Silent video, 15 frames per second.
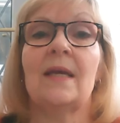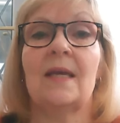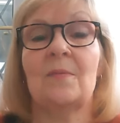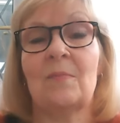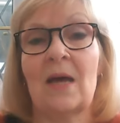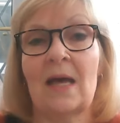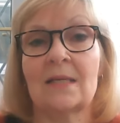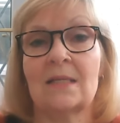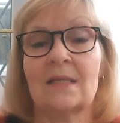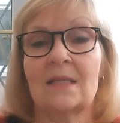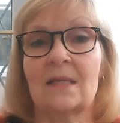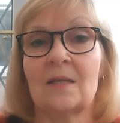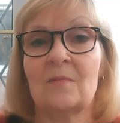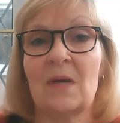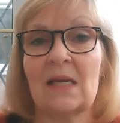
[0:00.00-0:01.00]
a pattern
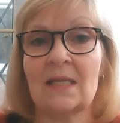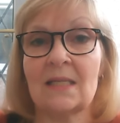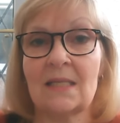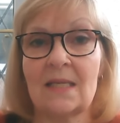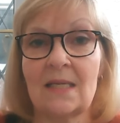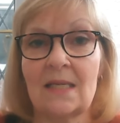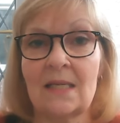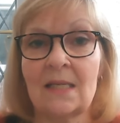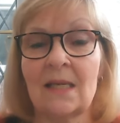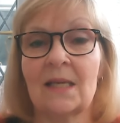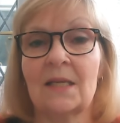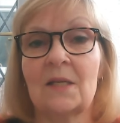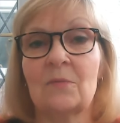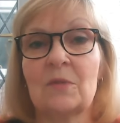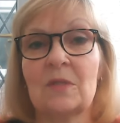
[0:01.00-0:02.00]
in a magazine
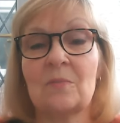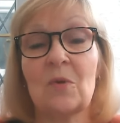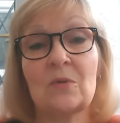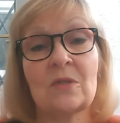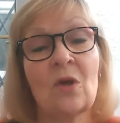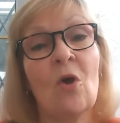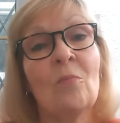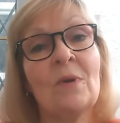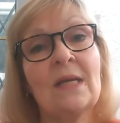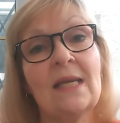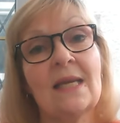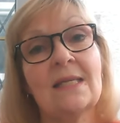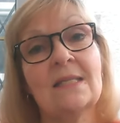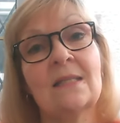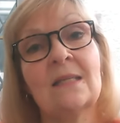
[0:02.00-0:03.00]
and it was the most
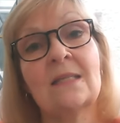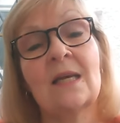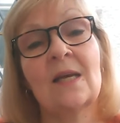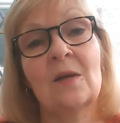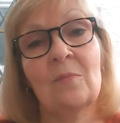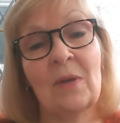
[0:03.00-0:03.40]
complicated